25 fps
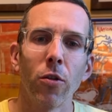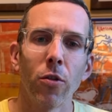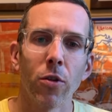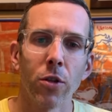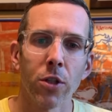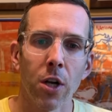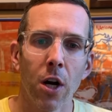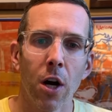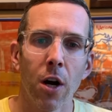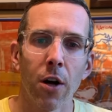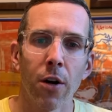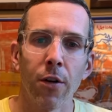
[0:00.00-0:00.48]
is
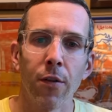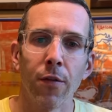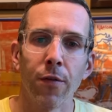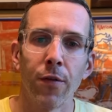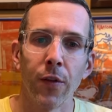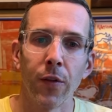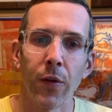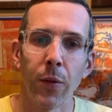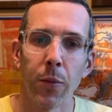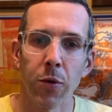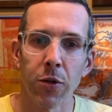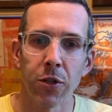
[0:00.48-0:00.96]

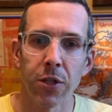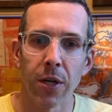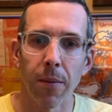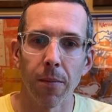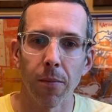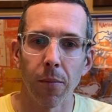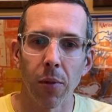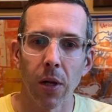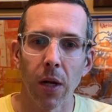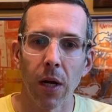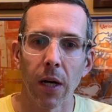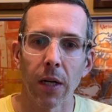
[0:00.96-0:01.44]
150%
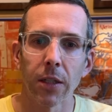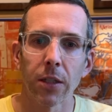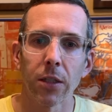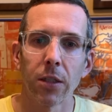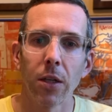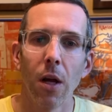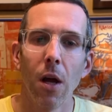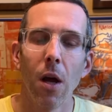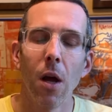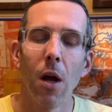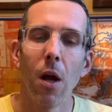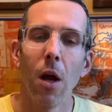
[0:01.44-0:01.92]
plus.
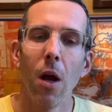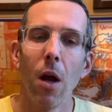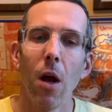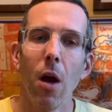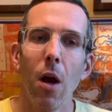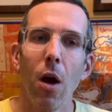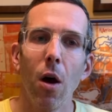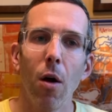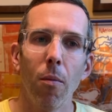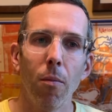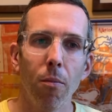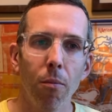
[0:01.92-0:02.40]

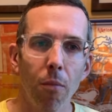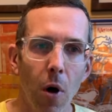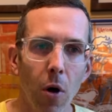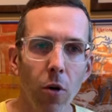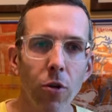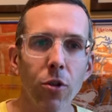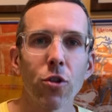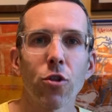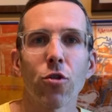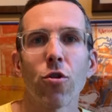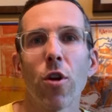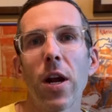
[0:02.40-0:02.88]

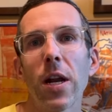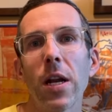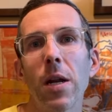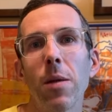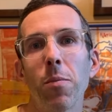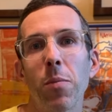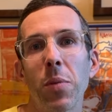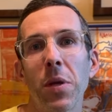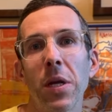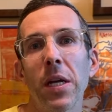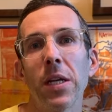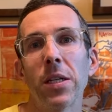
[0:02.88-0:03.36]
Most training
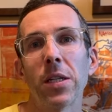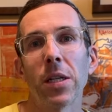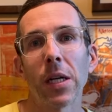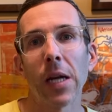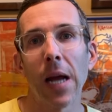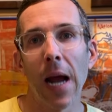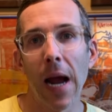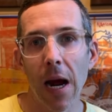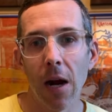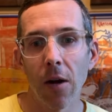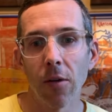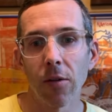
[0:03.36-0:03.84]
peaks
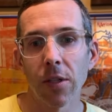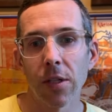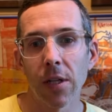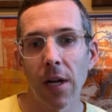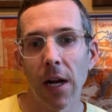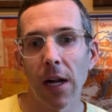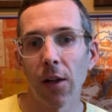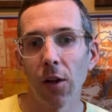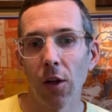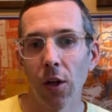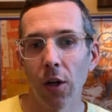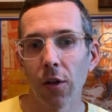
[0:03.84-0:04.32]
accounts that
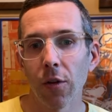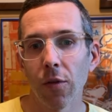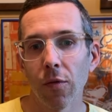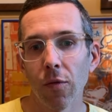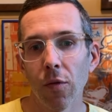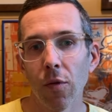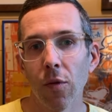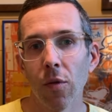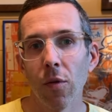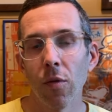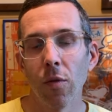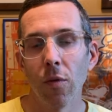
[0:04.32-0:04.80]
I look
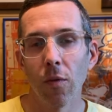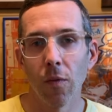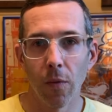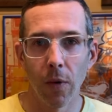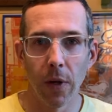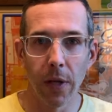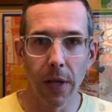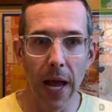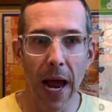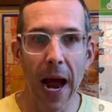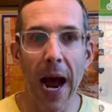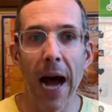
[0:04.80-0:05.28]
through
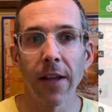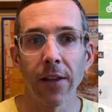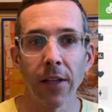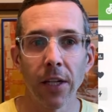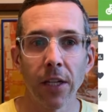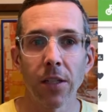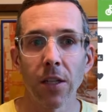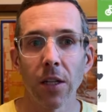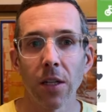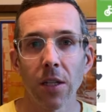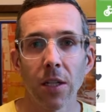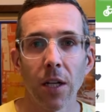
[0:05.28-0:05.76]
with
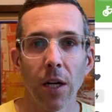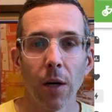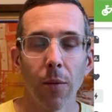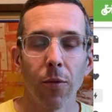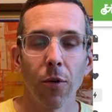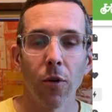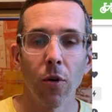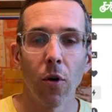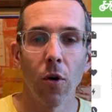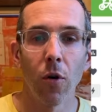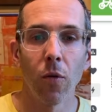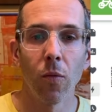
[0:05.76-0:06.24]
athletes that set up
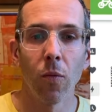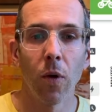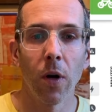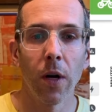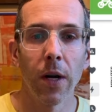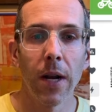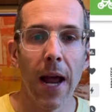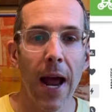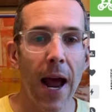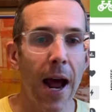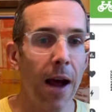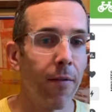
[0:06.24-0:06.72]
their own one
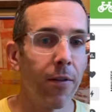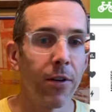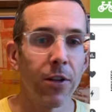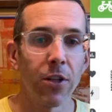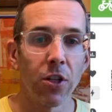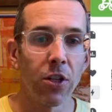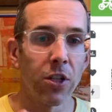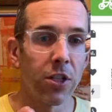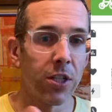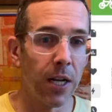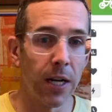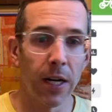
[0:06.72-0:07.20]
have it
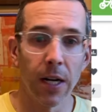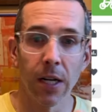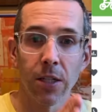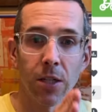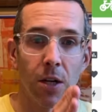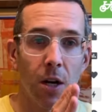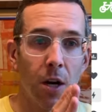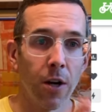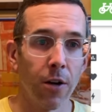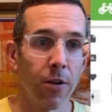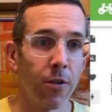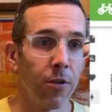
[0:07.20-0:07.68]
just set as
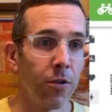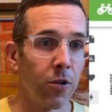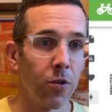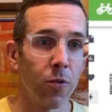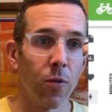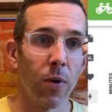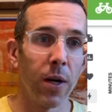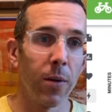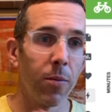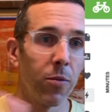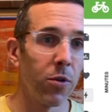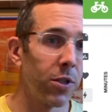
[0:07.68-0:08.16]

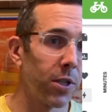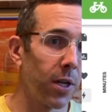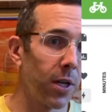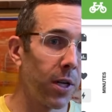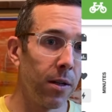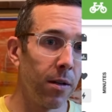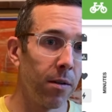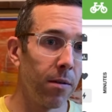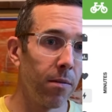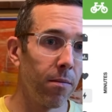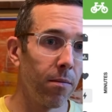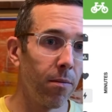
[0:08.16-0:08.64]

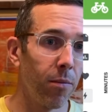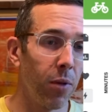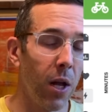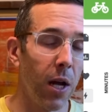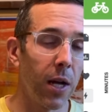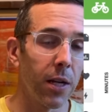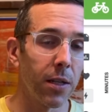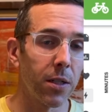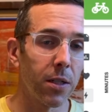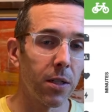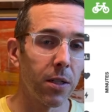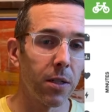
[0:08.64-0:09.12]
120%
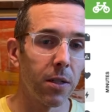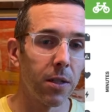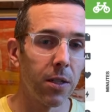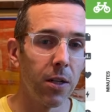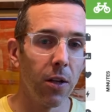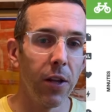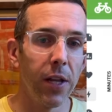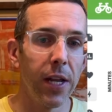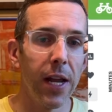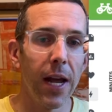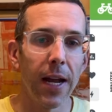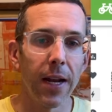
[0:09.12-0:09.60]
plus till
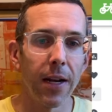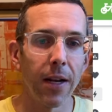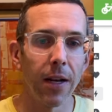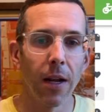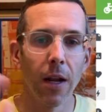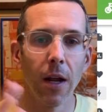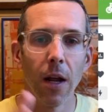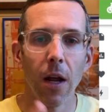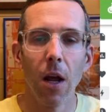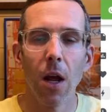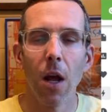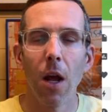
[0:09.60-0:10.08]
the end.
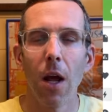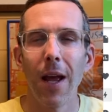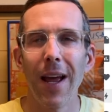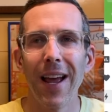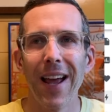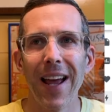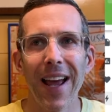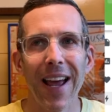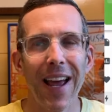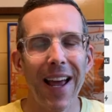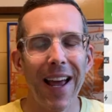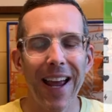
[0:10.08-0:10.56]

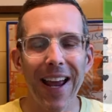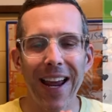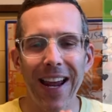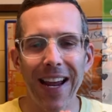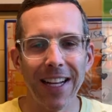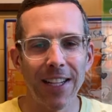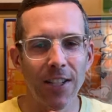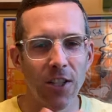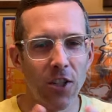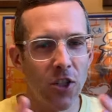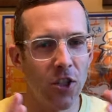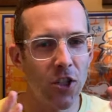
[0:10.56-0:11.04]

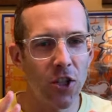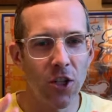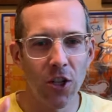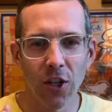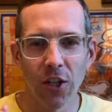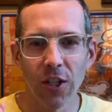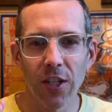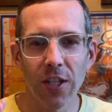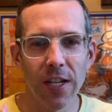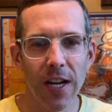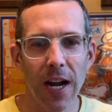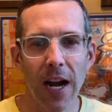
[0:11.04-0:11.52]
It's
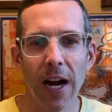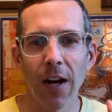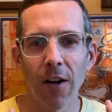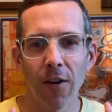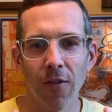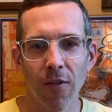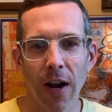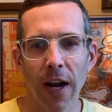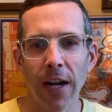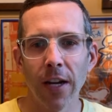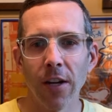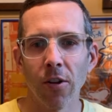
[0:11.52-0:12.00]
just not
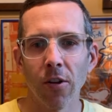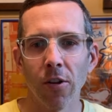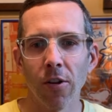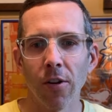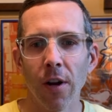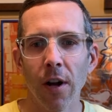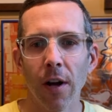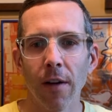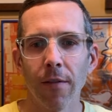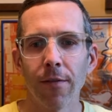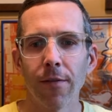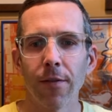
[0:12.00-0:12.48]
granular
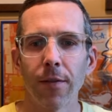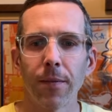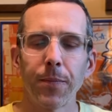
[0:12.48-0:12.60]
enough.